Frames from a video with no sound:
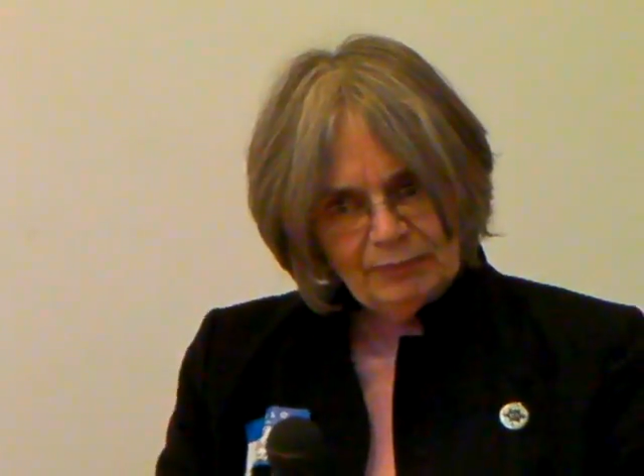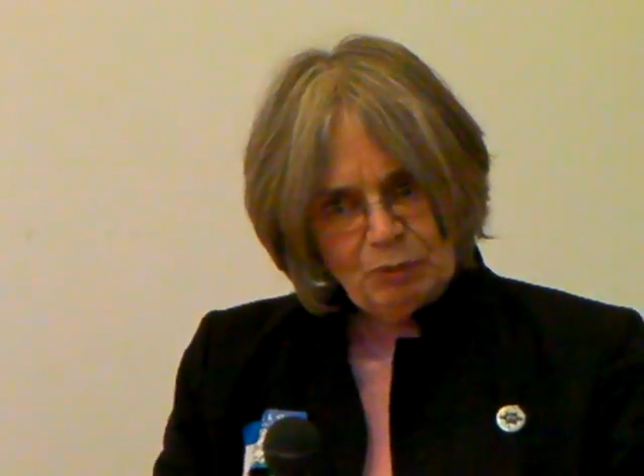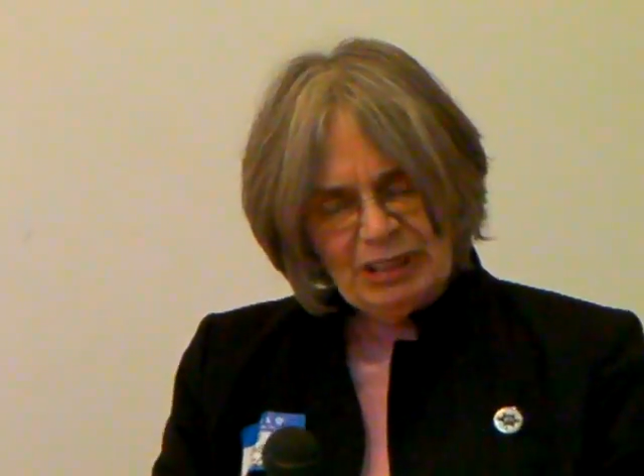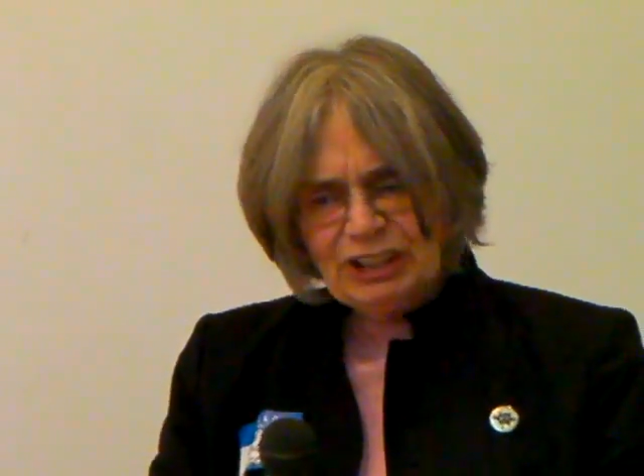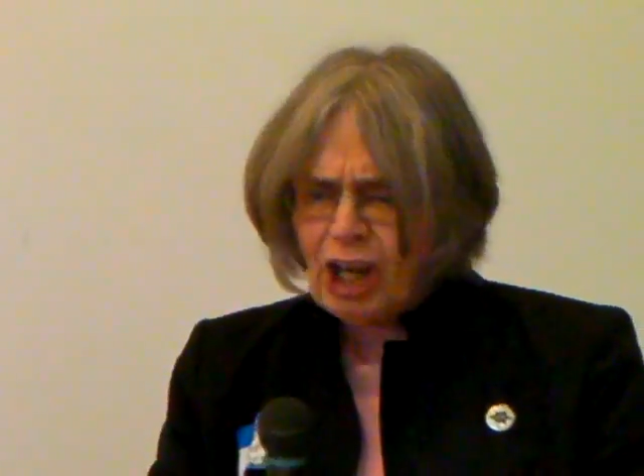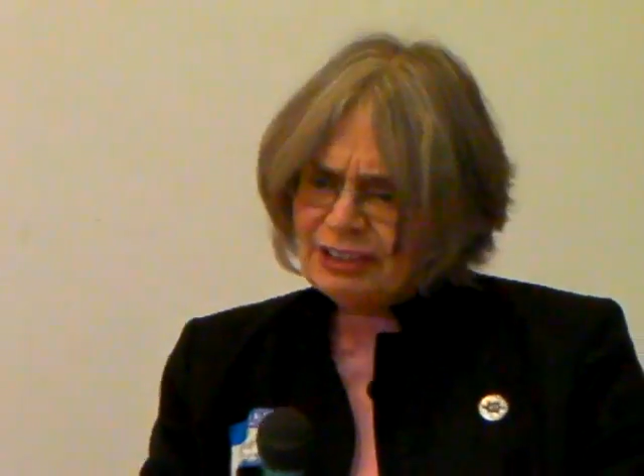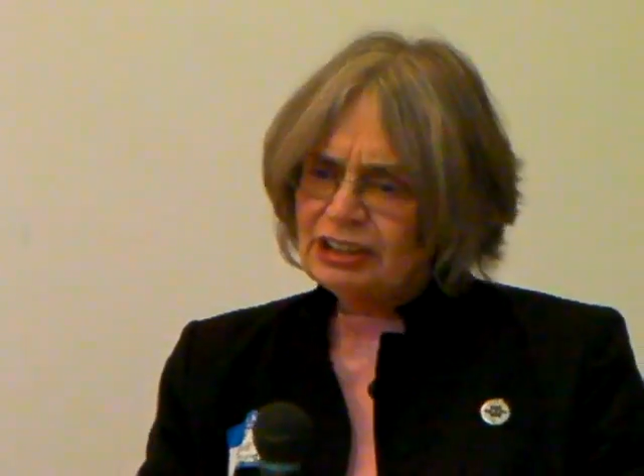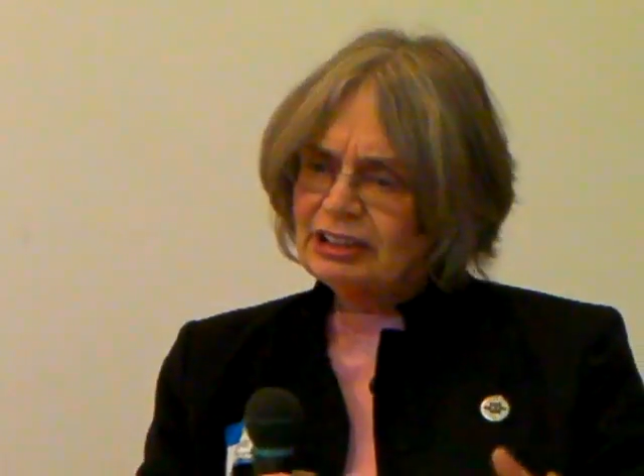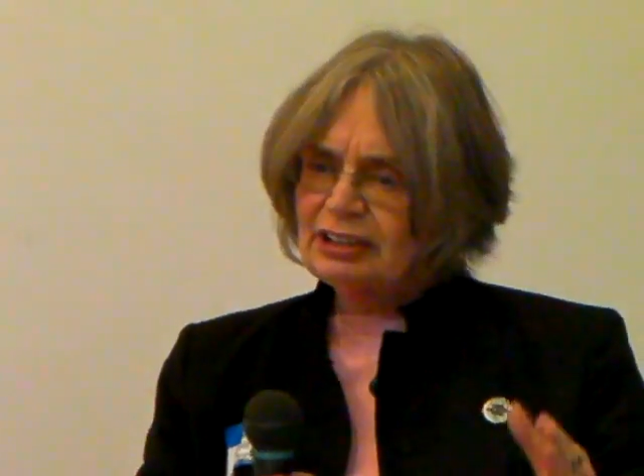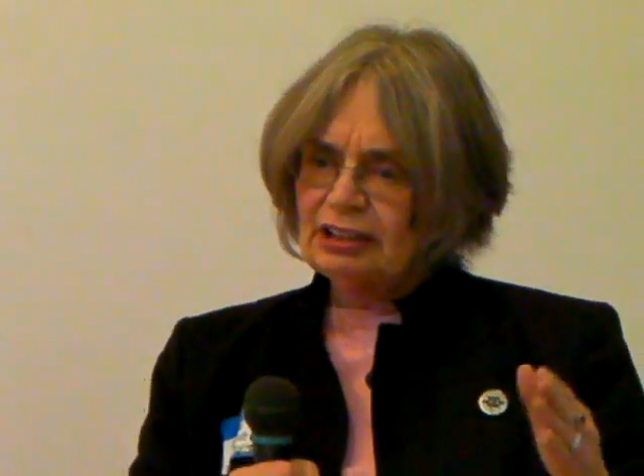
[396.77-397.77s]
mean, it's not
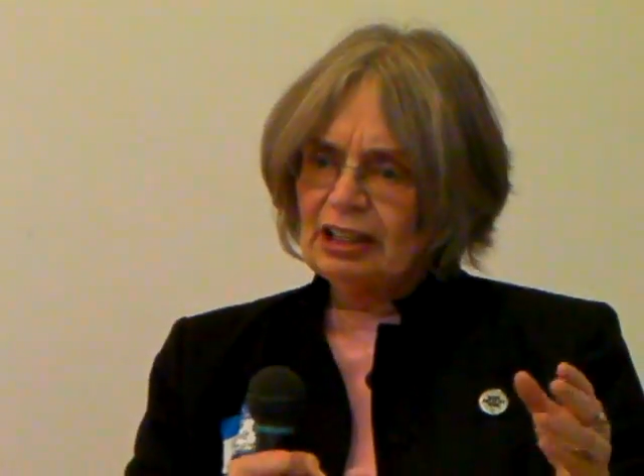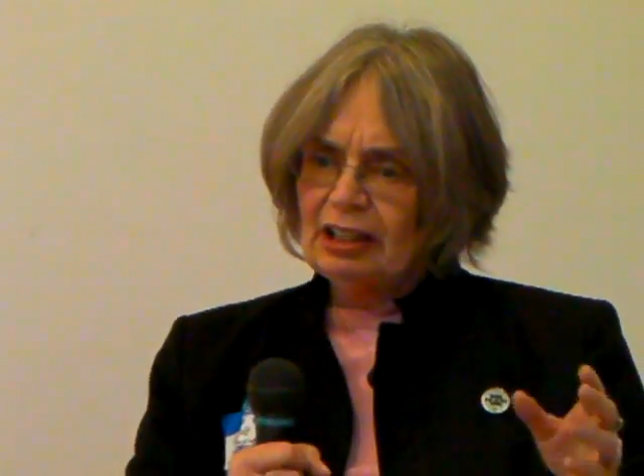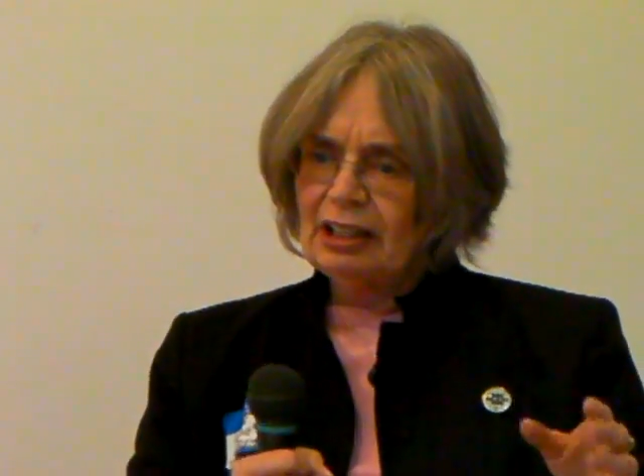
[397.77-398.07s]
just